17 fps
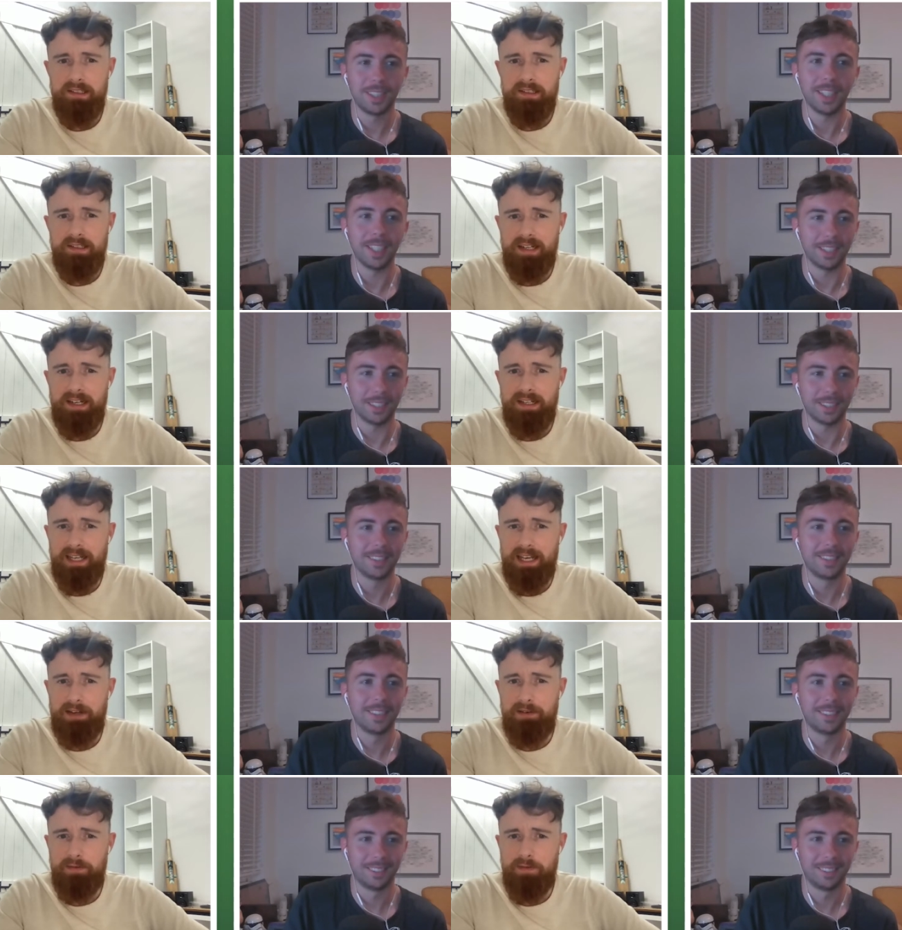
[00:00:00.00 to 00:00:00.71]
Speaker 1: standing
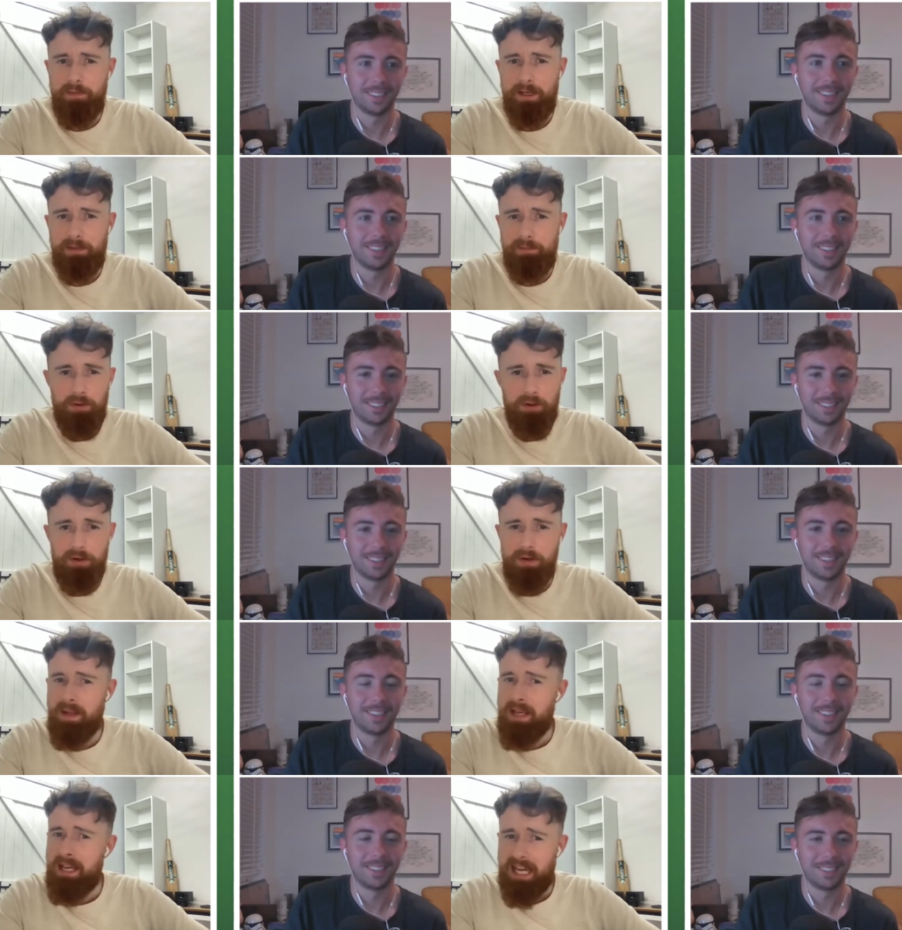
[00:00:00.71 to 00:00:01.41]
out for me, but
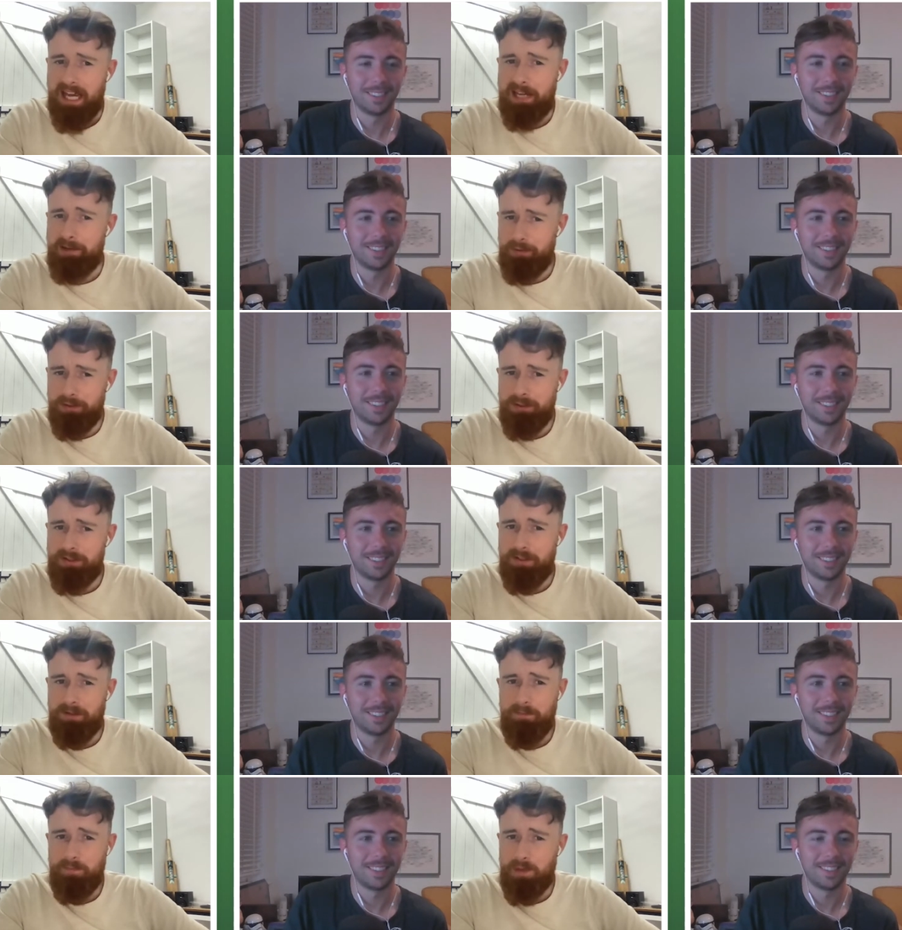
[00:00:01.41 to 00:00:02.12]
it
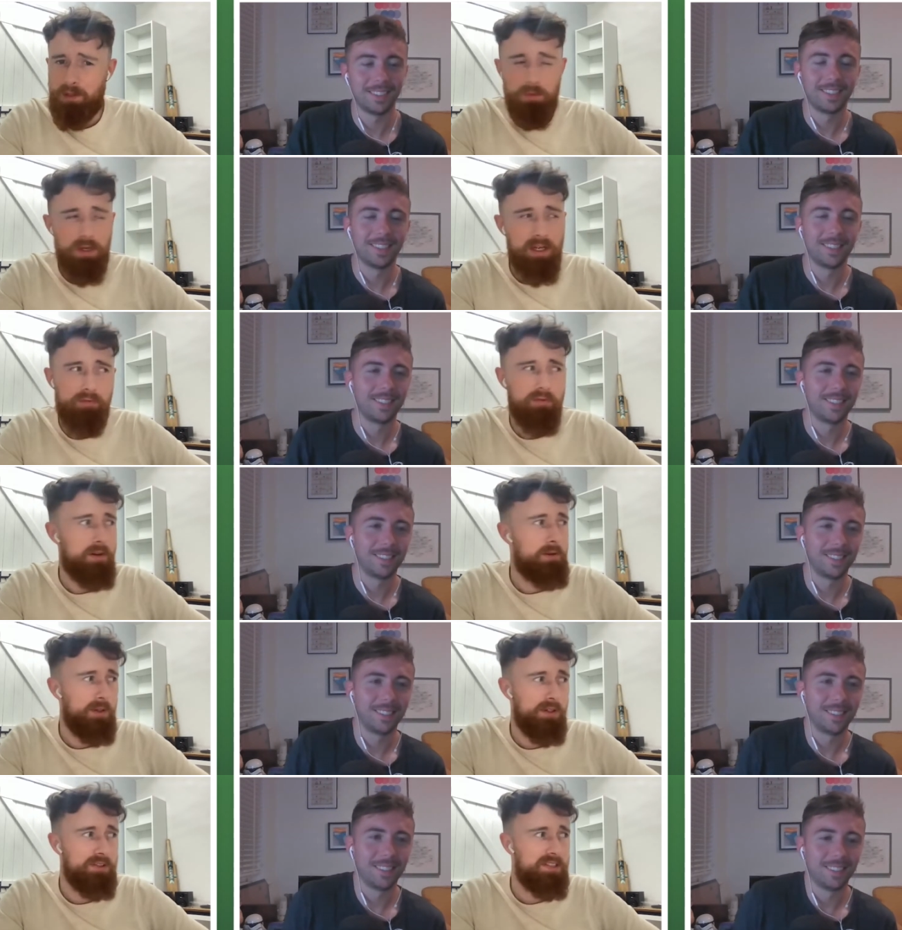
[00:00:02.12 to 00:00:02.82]
was whatever
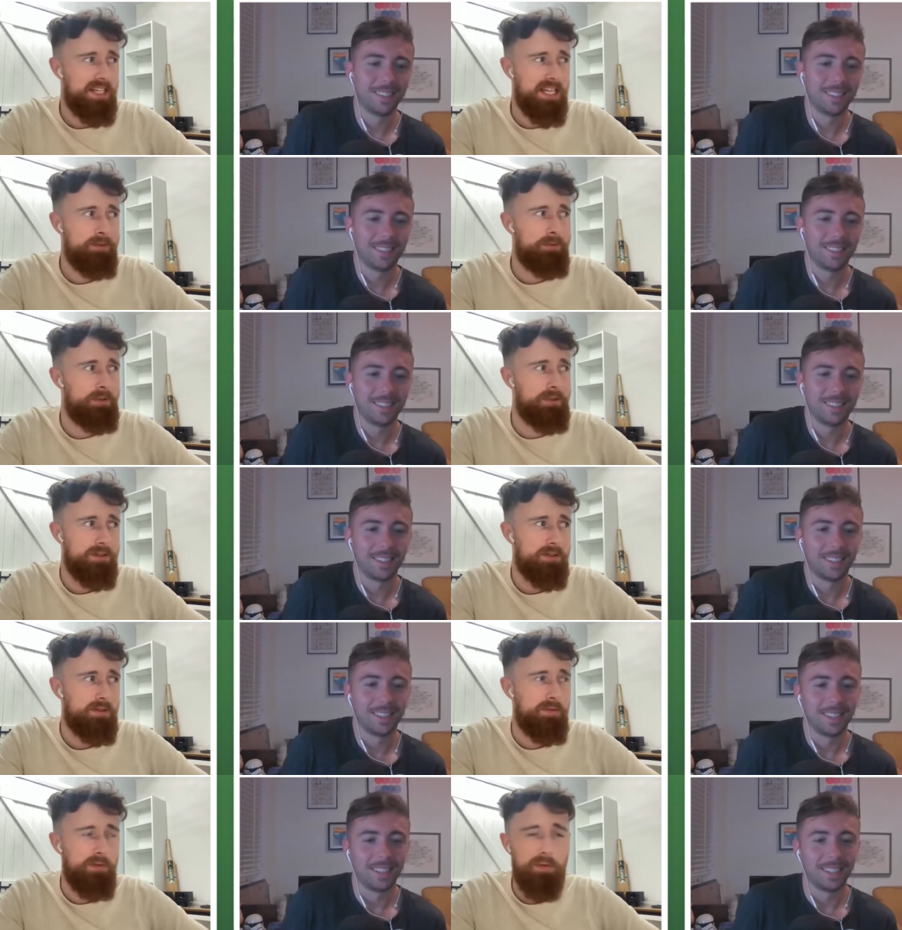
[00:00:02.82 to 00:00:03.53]
it was, it
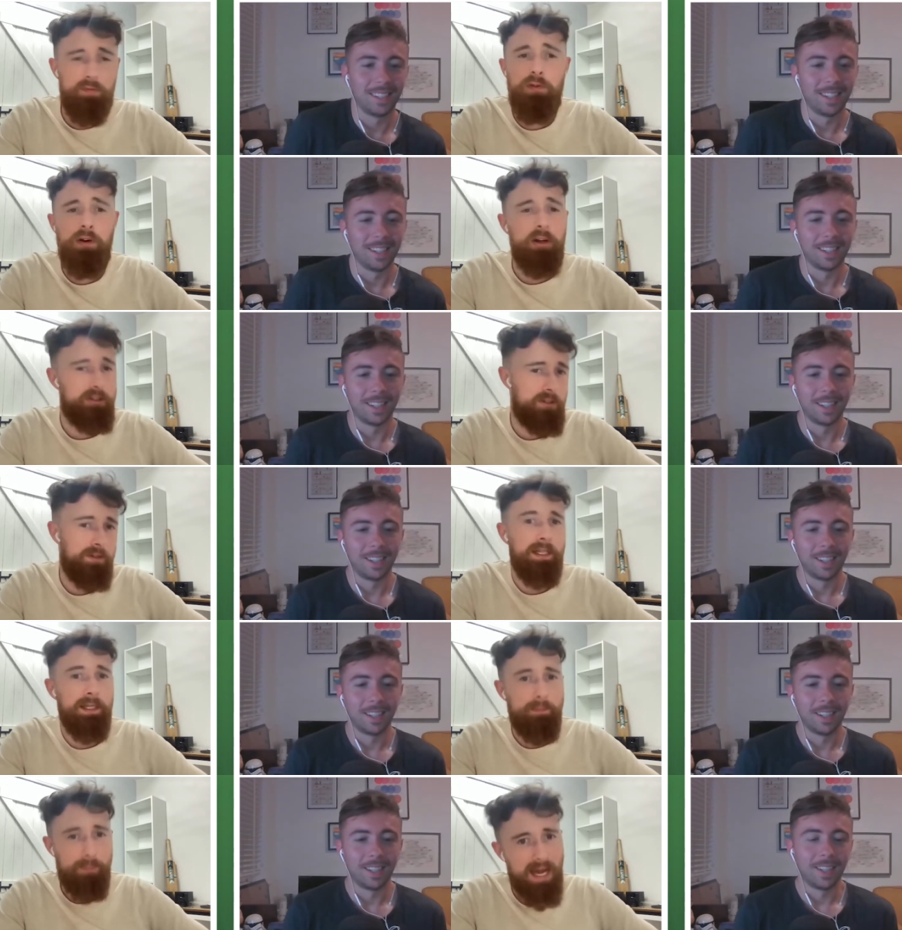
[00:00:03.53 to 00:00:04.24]
was for
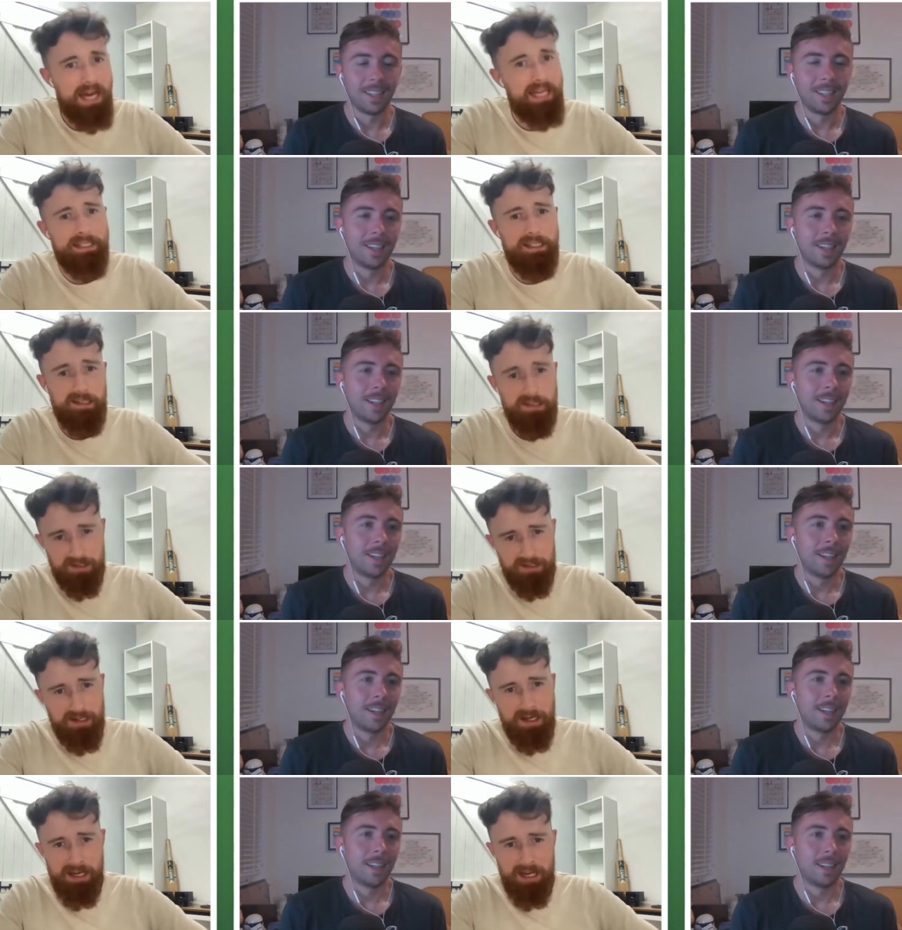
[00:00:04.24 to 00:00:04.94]
virtually
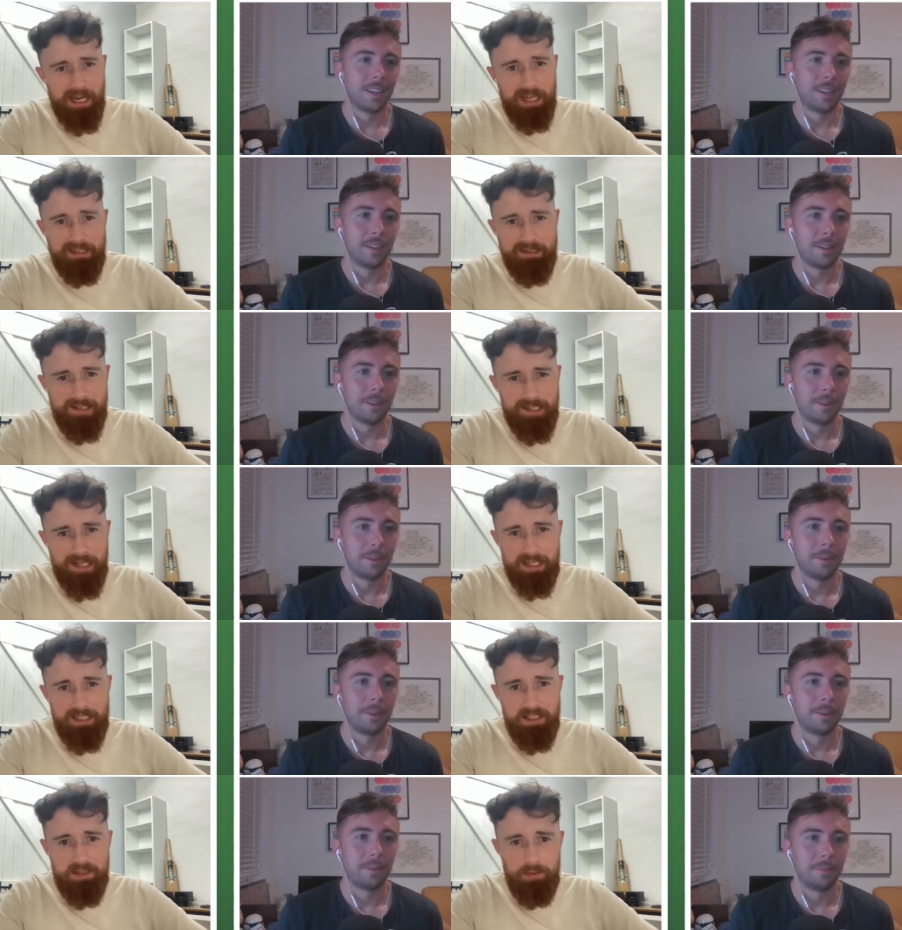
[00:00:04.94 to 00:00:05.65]
pennies in
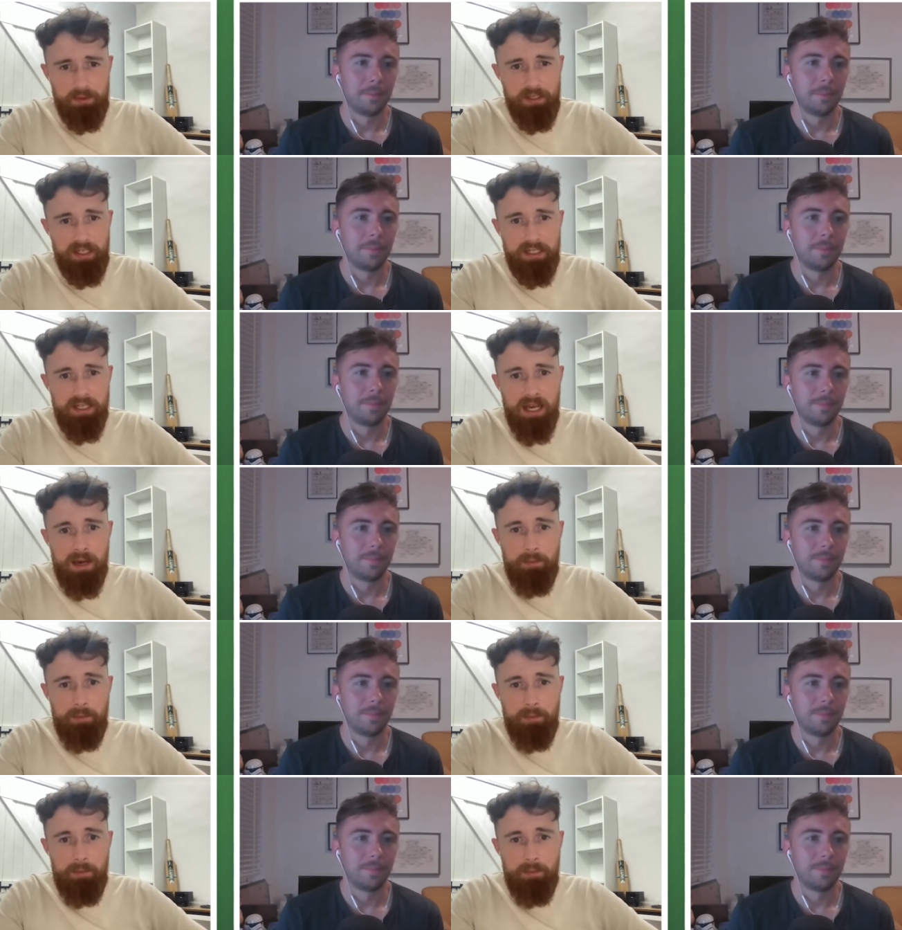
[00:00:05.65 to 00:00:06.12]
today's money.